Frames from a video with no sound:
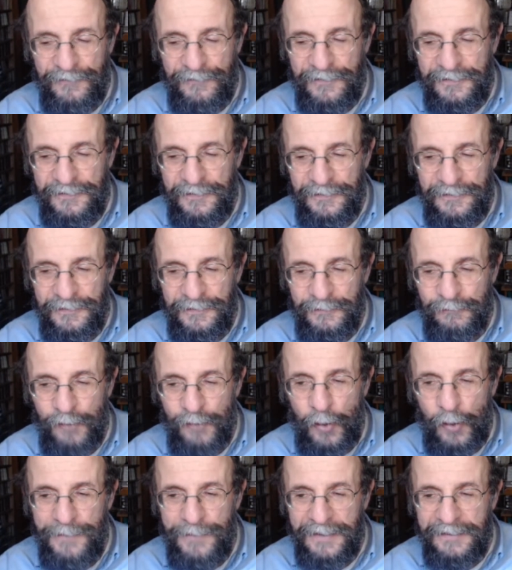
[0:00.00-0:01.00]
the
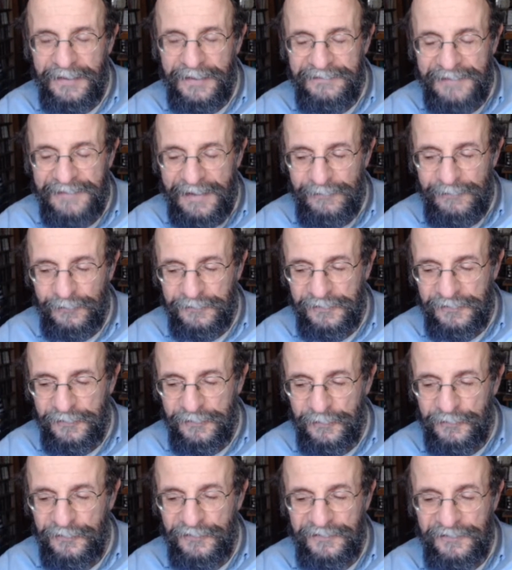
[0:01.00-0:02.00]
Roman idolaters